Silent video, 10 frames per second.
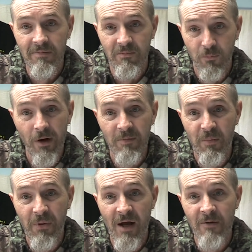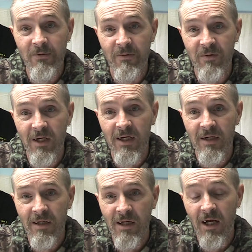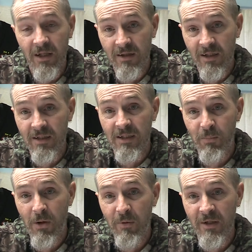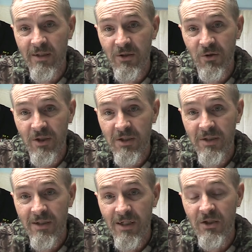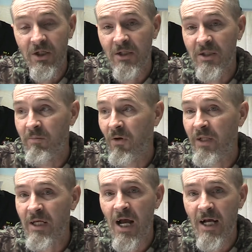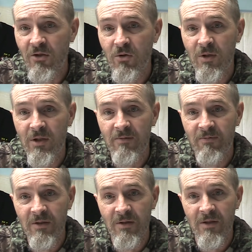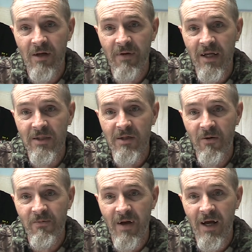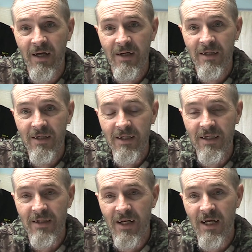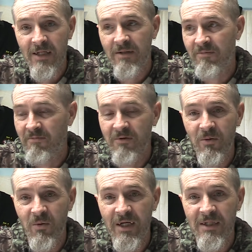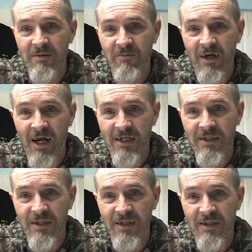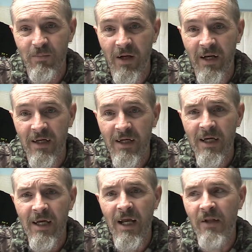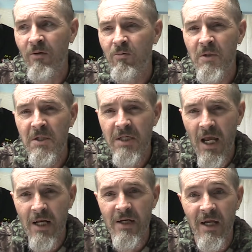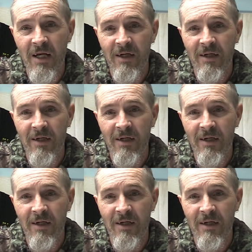We're up to part 15. I think there's public interest, judging by the hundreds of views I've had so far in the last few weeks in regards to this matter, and the resounding